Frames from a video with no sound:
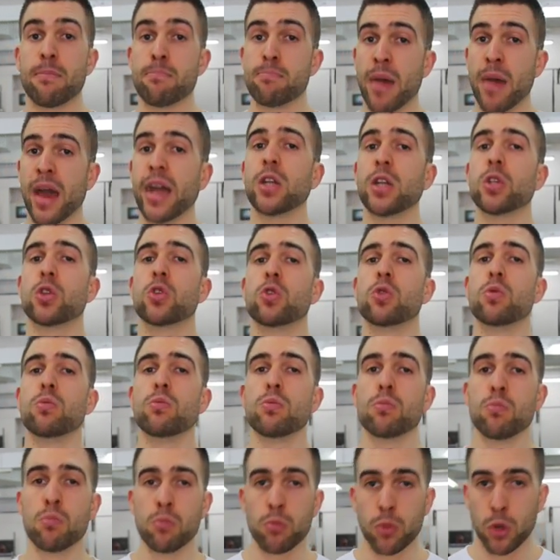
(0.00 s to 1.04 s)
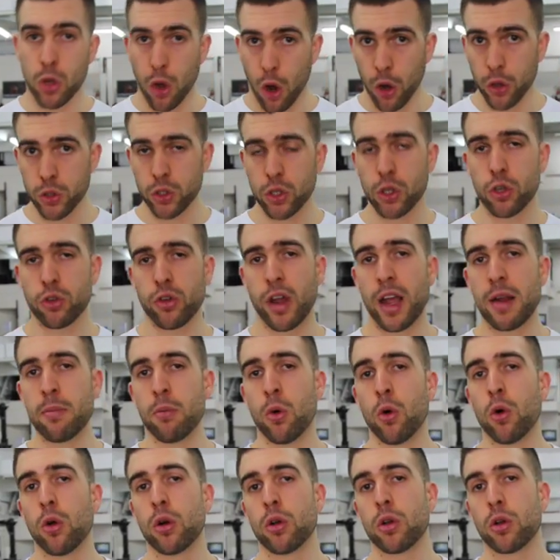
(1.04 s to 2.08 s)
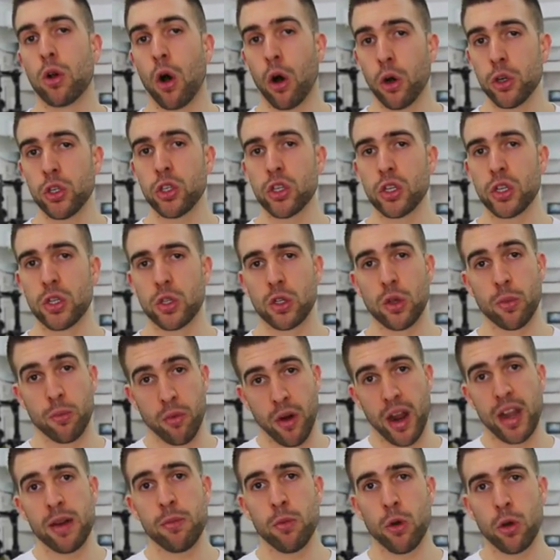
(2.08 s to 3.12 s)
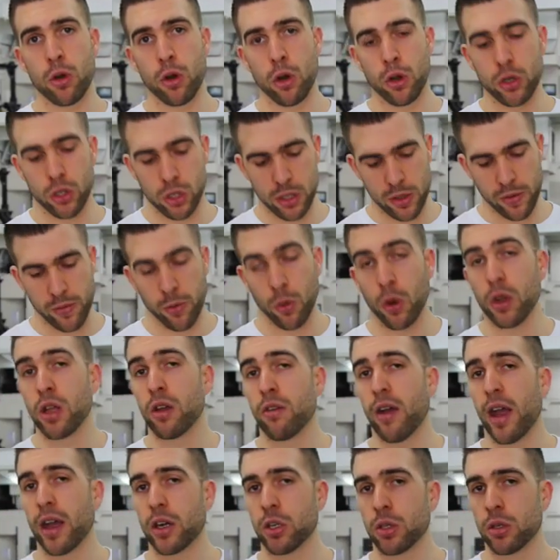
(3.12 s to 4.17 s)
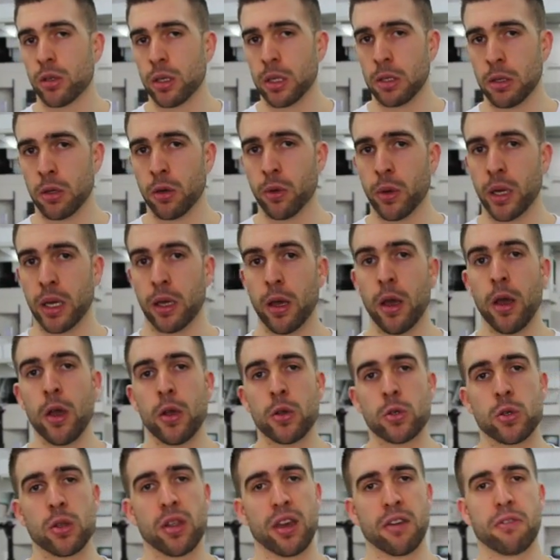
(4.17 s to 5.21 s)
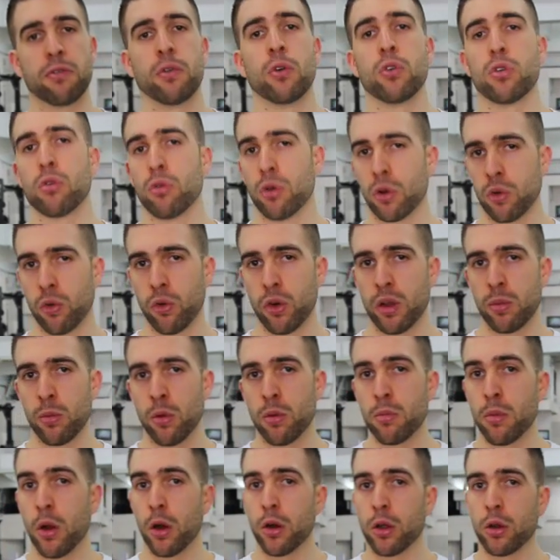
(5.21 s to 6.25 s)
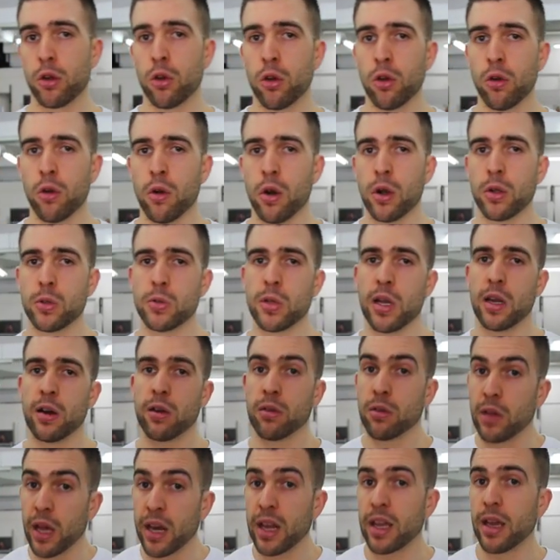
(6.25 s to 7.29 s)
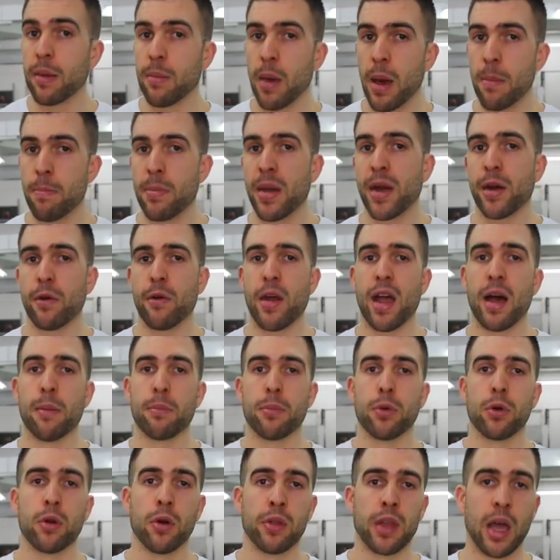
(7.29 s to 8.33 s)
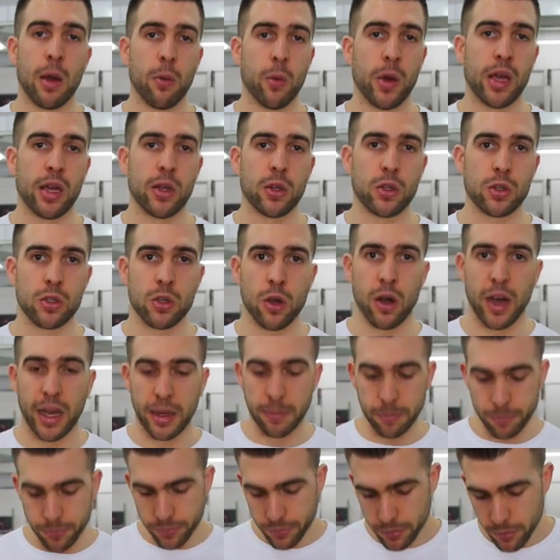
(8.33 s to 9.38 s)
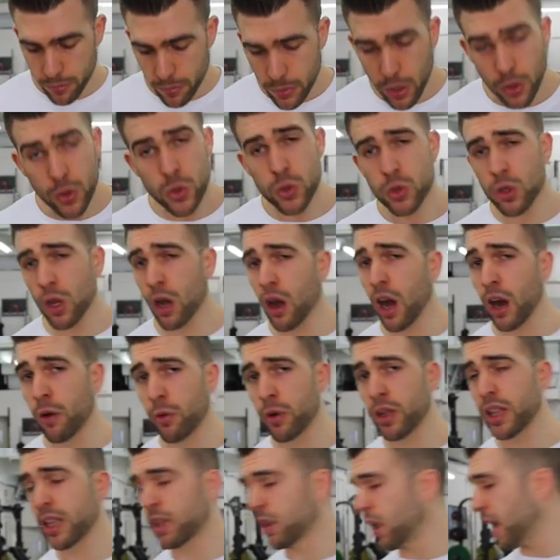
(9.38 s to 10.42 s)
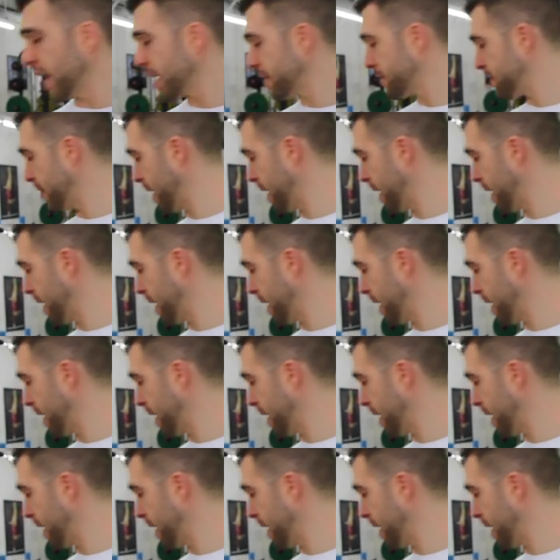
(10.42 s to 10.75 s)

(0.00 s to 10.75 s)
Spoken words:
makes you concentrate more conscious, your brain more conscious of what you're actually doing. So therefore you're recruiting more motor neurons and getting a better output on that weaker side. So I really like